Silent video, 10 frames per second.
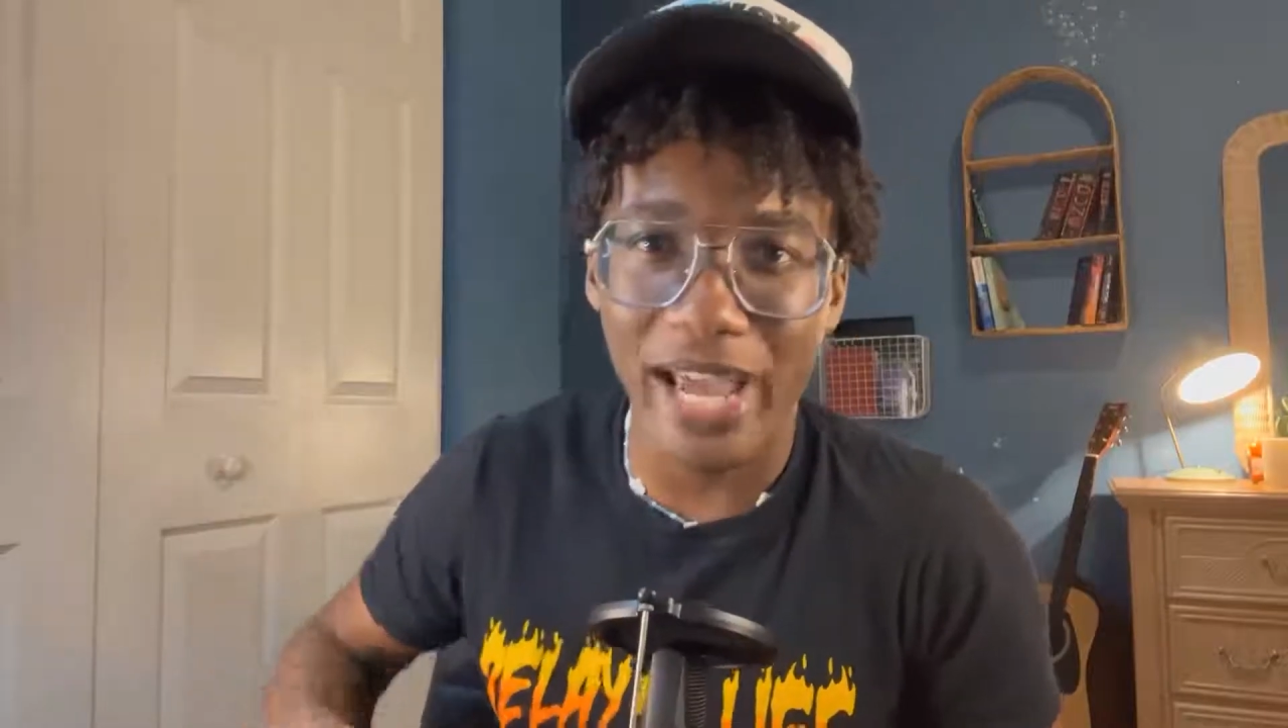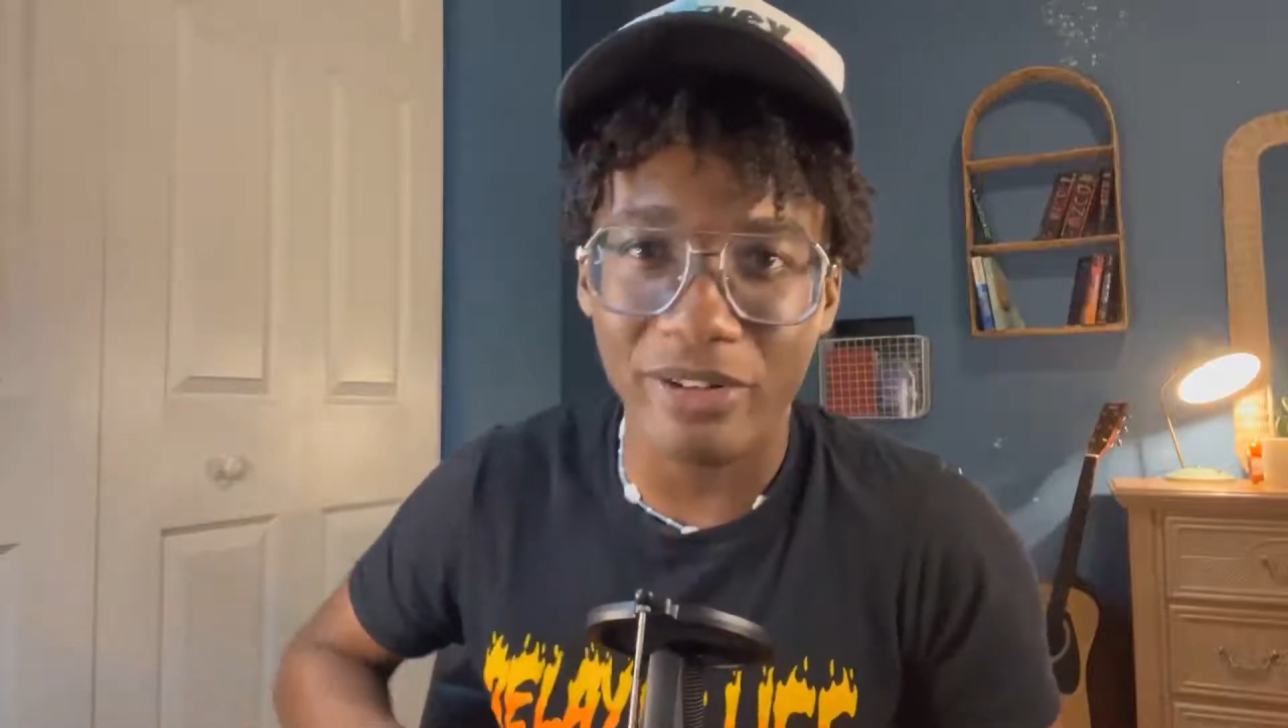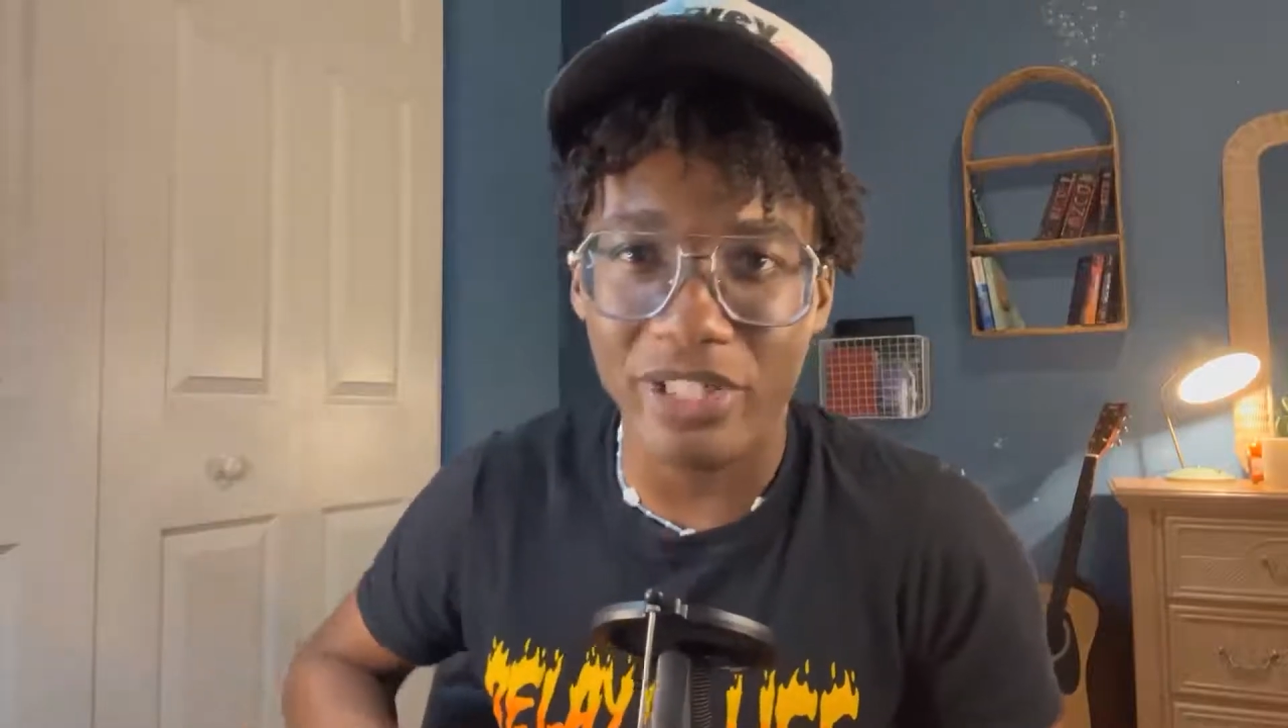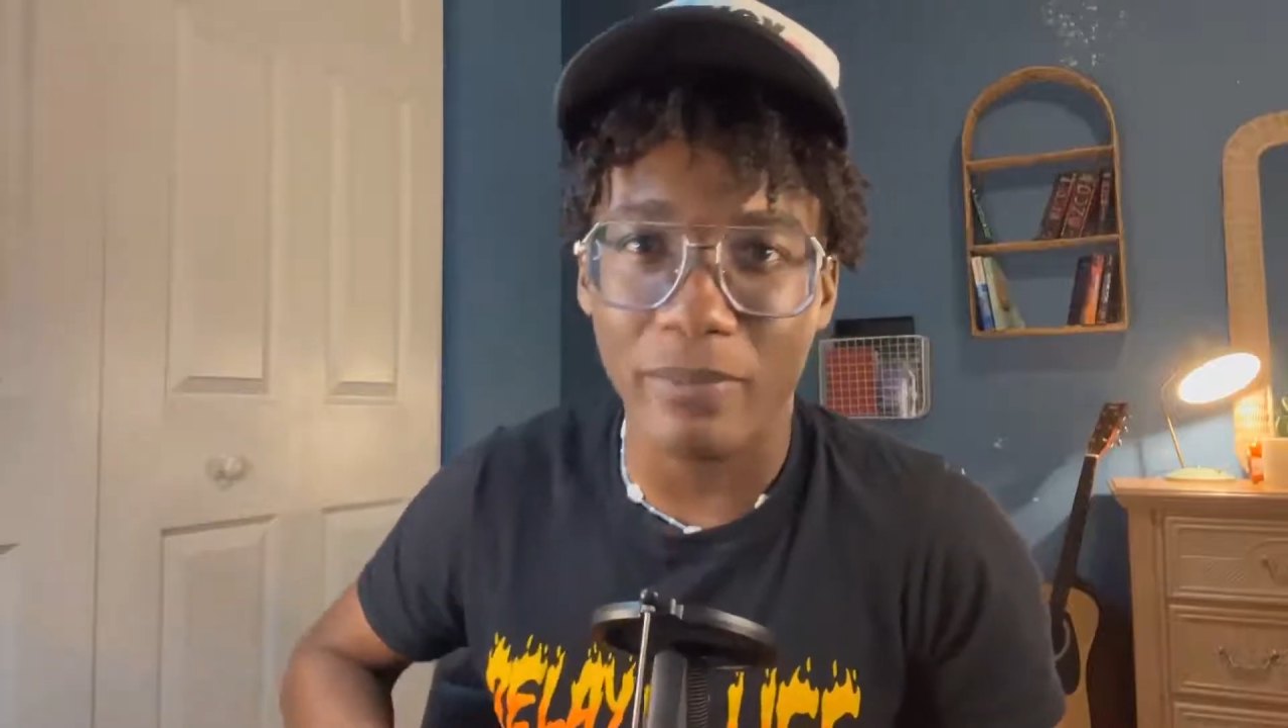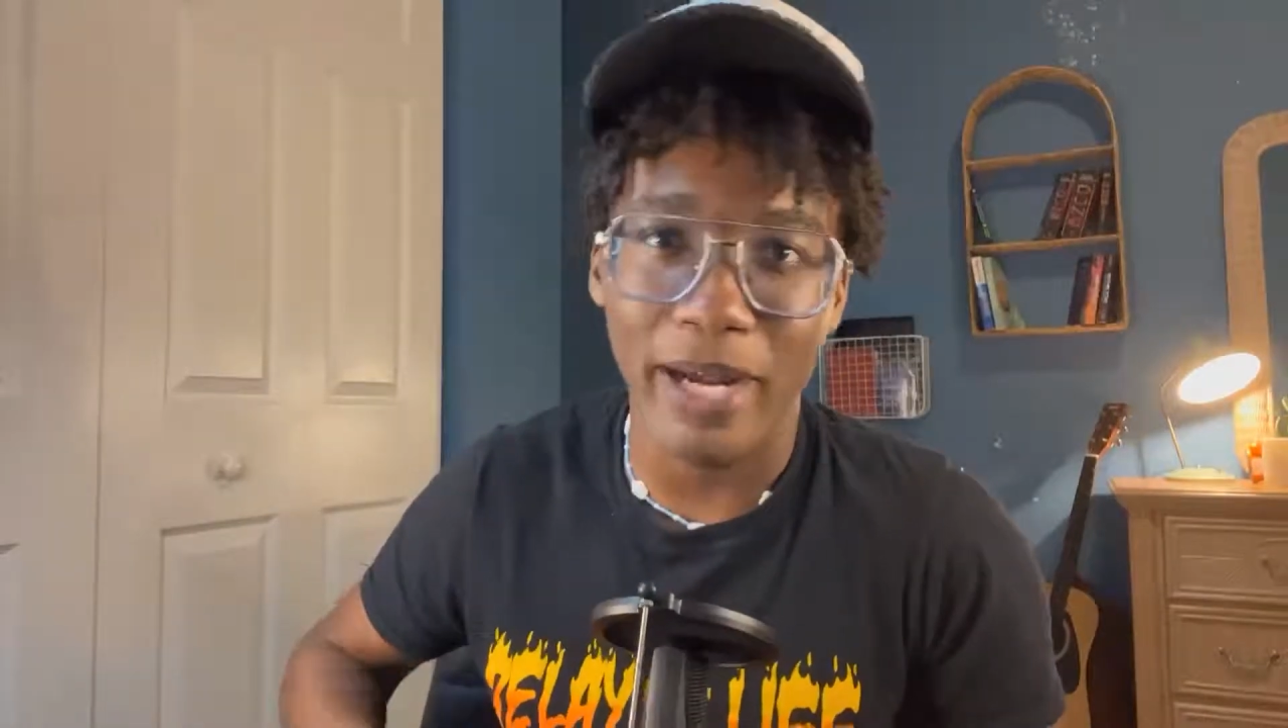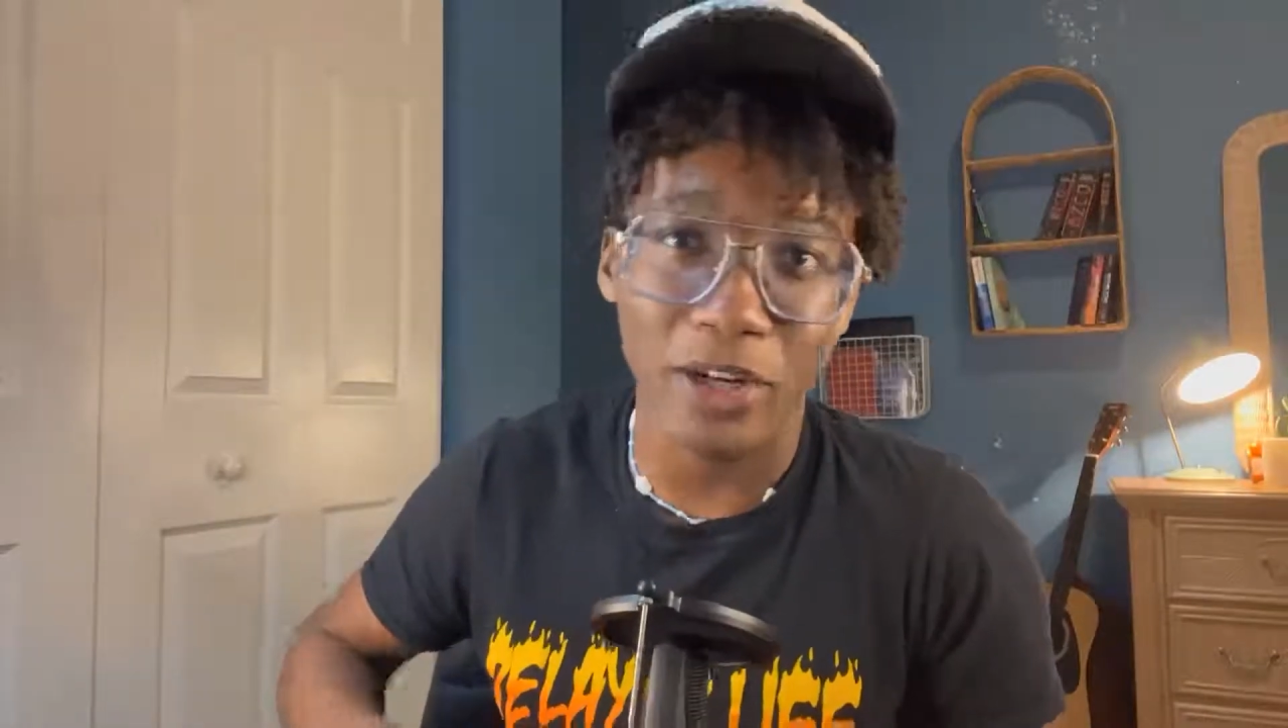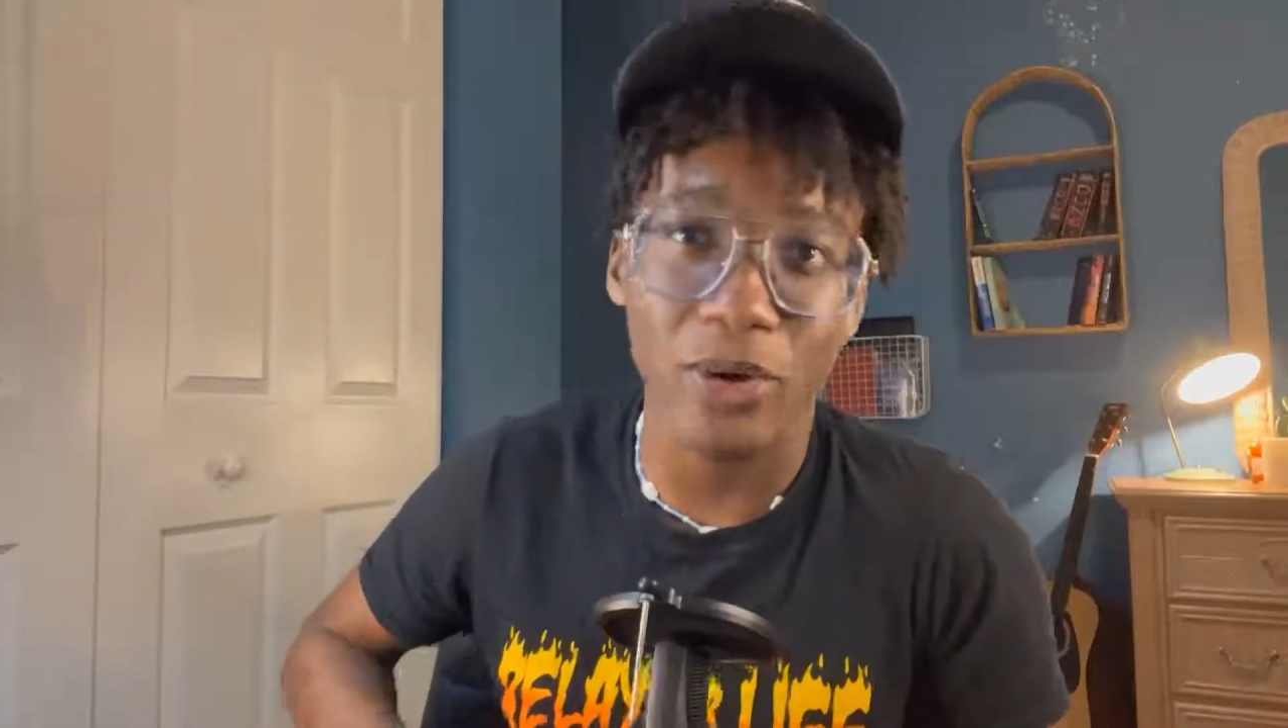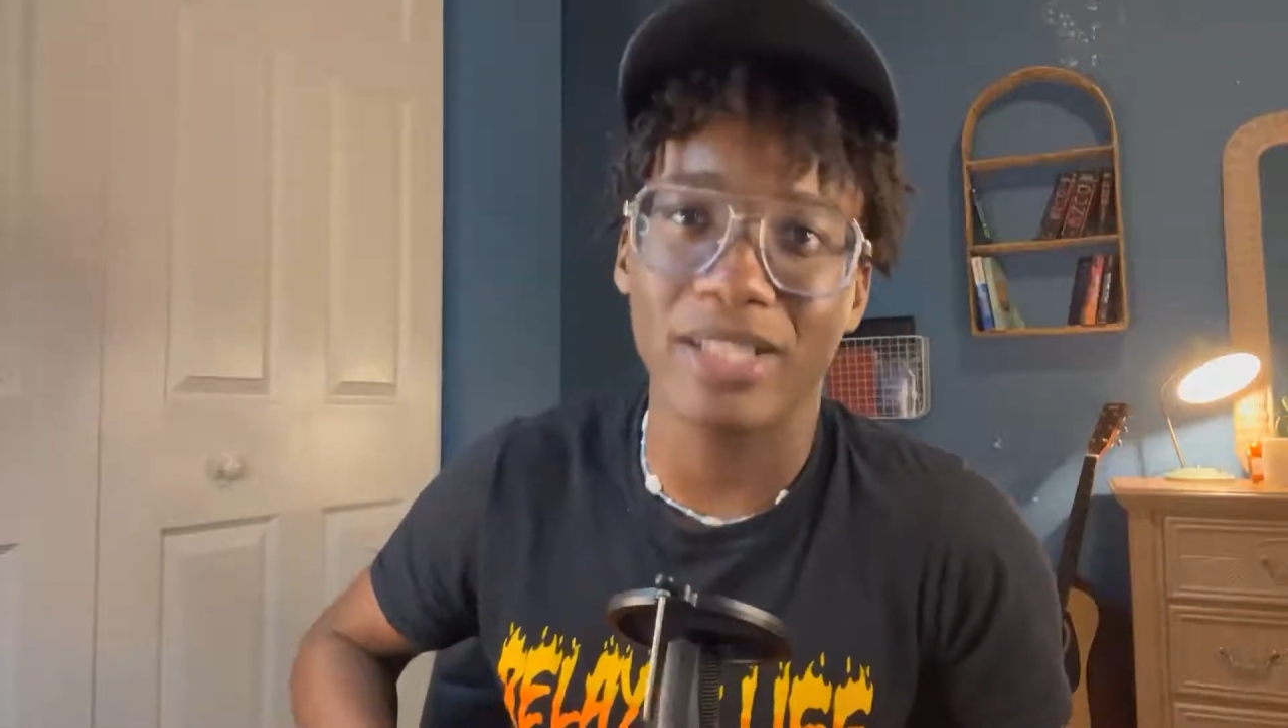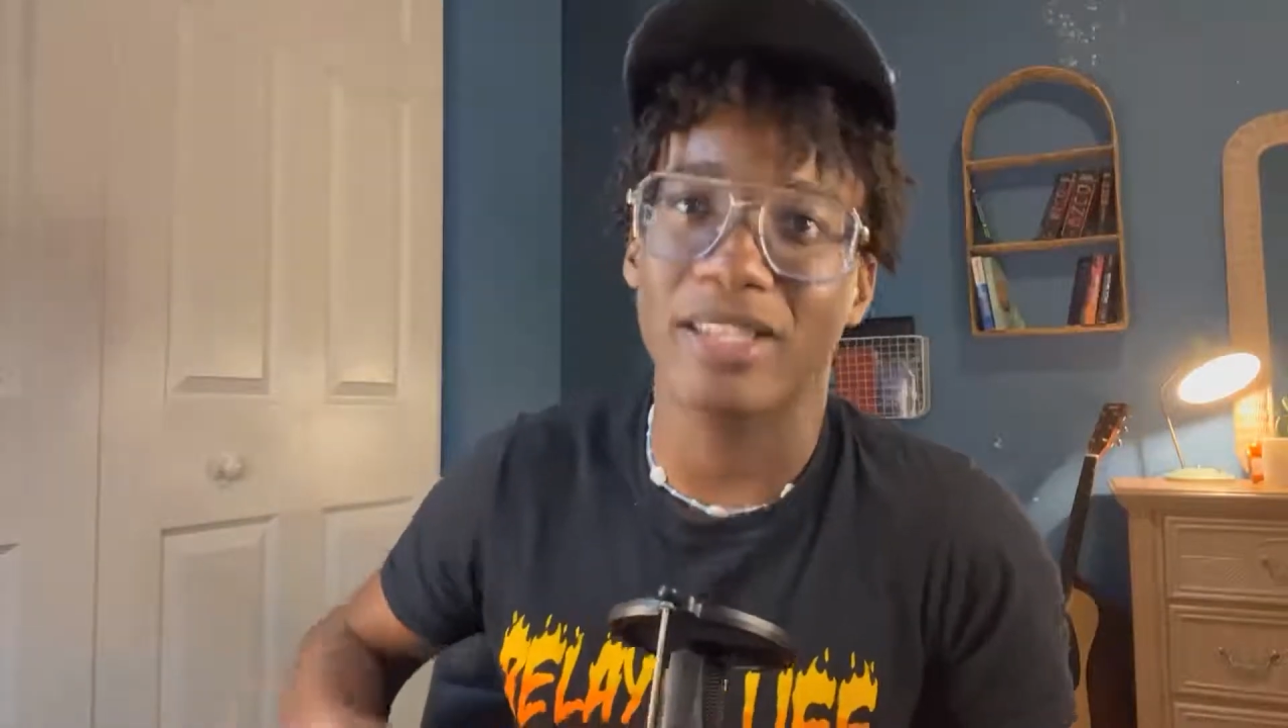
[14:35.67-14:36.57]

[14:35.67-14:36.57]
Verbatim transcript: energy by going